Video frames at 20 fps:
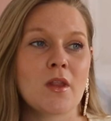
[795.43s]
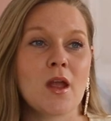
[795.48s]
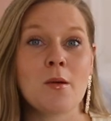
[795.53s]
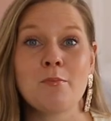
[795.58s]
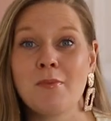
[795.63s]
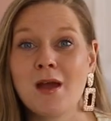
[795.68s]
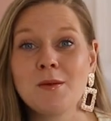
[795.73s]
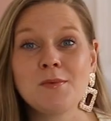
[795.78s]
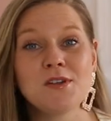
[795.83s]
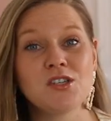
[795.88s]

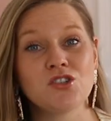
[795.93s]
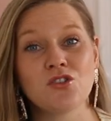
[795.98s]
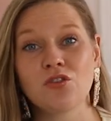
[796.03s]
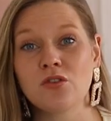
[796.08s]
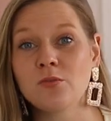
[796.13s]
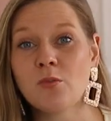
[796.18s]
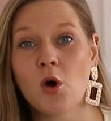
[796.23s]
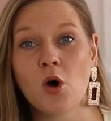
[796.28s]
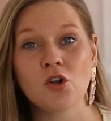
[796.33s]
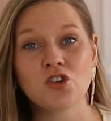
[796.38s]
maybe do
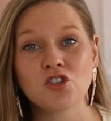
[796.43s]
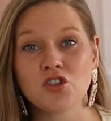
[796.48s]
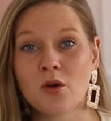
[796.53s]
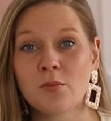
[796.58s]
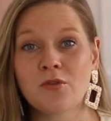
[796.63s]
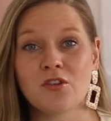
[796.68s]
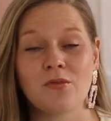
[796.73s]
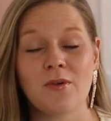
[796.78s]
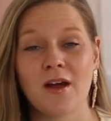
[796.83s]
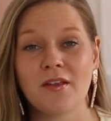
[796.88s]
some odd
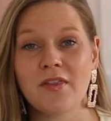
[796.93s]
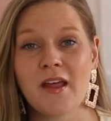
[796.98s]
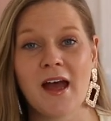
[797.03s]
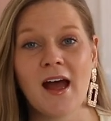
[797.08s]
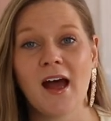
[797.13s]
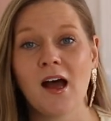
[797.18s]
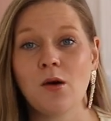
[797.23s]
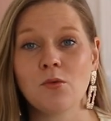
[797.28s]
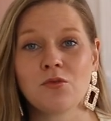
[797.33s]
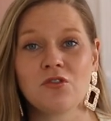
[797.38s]
jobs around the
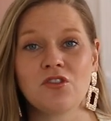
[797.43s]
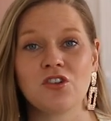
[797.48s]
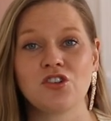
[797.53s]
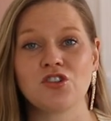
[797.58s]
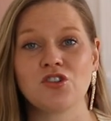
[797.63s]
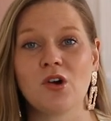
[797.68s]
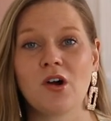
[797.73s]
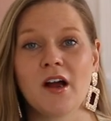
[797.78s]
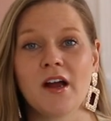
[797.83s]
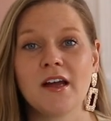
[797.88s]
house to
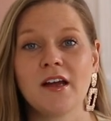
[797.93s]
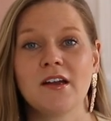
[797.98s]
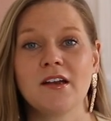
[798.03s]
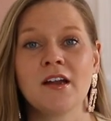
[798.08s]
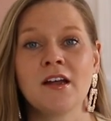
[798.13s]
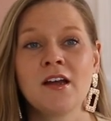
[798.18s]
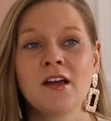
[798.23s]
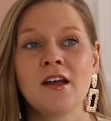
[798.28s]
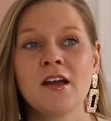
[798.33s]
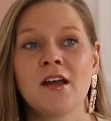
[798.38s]
try
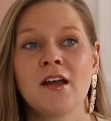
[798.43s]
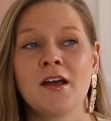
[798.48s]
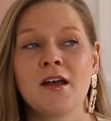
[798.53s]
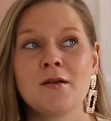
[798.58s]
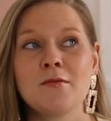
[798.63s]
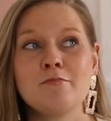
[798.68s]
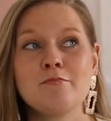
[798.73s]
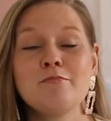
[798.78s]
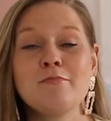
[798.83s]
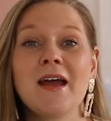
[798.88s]
and
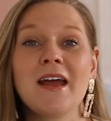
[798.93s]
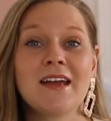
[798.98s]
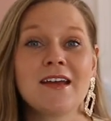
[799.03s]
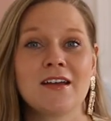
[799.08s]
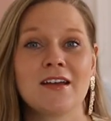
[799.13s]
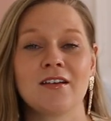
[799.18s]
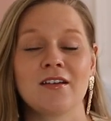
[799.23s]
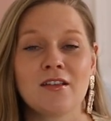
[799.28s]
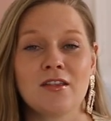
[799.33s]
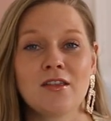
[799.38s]

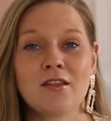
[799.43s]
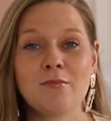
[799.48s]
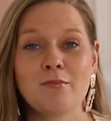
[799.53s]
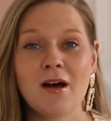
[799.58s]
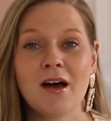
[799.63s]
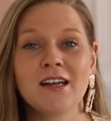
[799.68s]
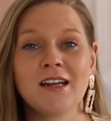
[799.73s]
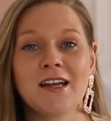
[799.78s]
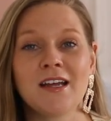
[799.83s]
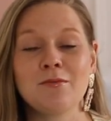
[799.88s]
make the
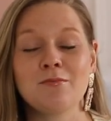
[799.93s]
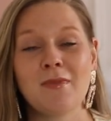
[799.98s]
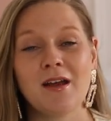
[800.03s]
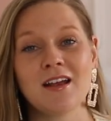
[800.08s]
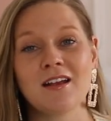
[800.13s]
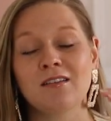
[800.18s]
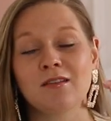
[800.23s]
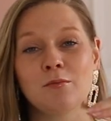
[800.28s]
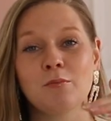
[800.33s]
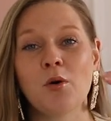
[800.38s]
money,
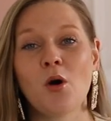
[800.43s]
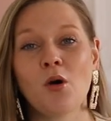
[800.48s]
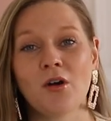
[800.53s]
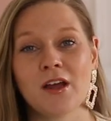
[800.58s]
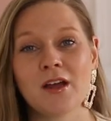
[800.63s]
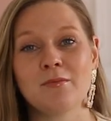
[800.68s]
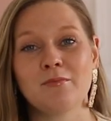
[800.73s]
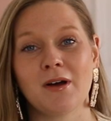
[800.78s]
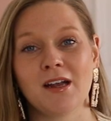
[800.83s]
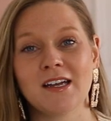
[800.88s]
make some
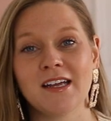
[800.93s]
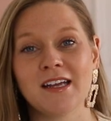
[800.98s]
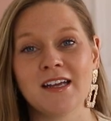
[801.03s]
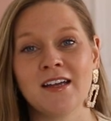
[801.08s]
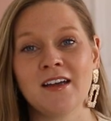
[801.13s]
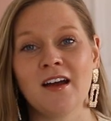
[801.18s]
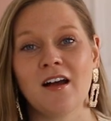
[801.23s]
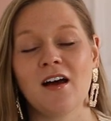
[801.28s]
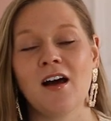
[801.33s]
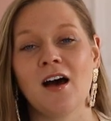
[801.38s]
pocket
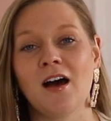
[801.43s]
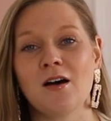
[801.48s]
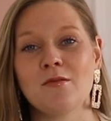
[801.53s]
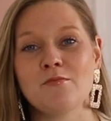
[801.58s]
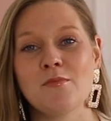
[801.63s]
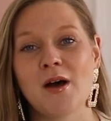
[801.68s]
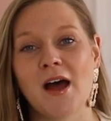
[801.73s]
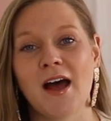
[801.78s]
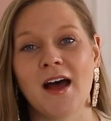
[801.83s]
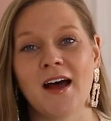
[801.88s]
money,
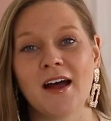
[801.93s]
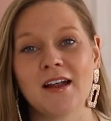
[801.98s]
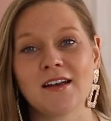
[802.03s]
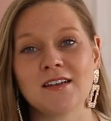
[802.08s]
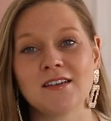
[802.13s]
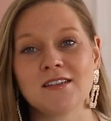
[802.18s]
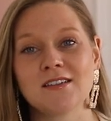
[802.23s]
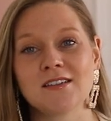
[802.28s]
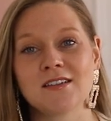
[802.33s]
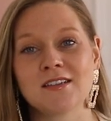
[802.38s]

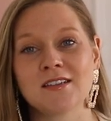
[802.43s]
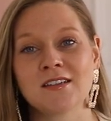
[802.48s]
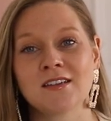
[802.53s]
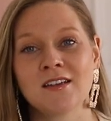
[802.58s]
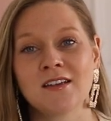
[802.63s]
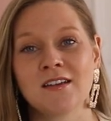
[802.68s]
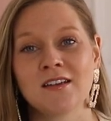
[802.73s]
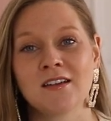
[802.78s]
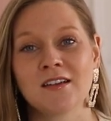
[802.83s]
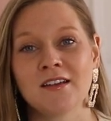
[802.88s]
and
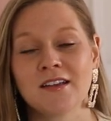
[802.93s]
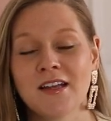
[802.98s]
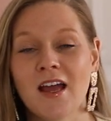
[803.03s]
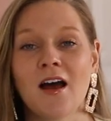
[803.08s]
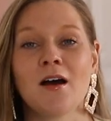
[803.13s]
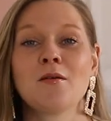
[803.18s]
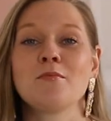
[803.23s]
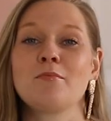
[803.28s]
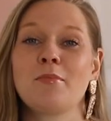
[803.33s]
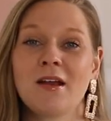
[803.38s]

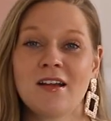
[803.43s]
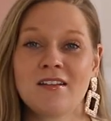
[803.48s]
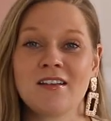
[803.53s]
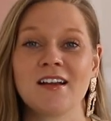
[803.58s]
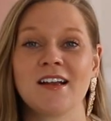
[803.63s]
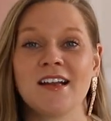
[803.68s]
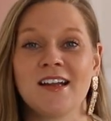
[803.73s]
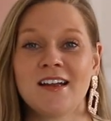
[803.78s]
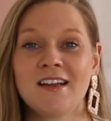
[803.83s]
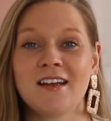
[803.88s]
yeah,
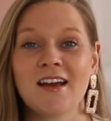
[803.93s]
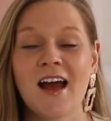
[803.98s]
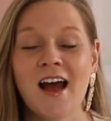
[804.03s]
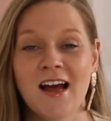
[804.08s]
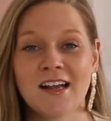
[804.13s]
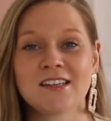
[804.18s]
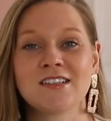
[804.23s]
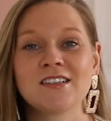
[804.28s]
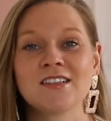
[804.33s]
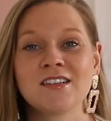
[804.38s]
basically
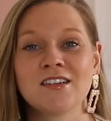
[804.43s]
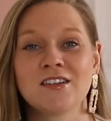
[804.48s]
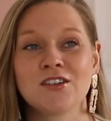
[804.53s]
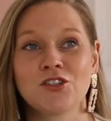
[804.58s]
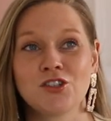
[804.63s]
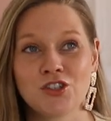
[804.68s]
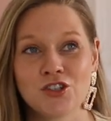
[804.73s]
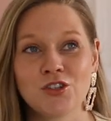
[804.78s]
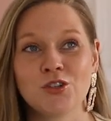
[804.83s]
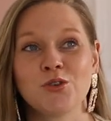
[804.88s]
add
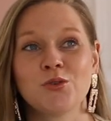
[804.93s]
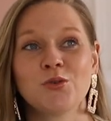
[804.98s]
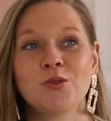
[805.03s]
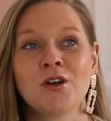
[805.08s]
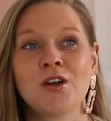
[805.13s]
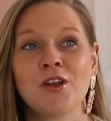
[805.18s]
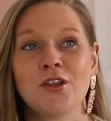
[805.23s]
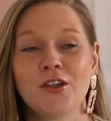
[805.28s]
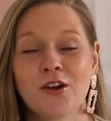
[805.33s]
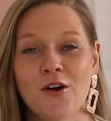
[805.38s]

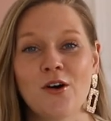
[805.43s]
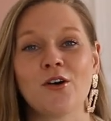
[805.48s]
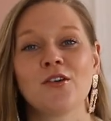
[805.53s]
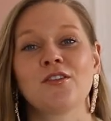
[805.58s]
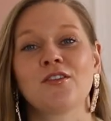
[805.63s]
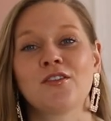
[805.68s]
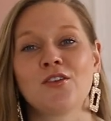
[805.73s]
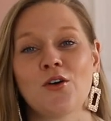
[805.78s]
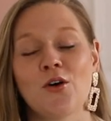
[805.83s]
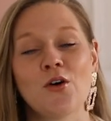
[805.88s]
to the
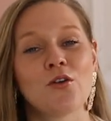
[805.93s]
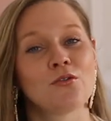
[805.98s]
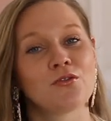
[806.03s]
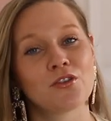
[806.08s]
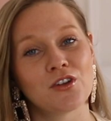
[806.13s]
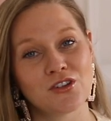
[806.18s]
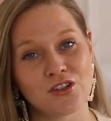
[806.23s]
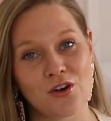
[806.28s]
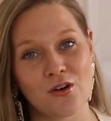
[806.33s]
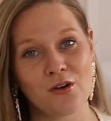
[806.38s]
cost of
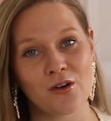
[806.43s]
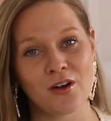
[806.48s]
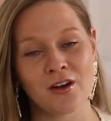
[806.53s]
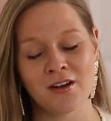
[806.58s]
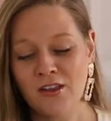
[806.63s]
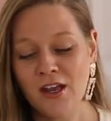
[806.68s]
the dog.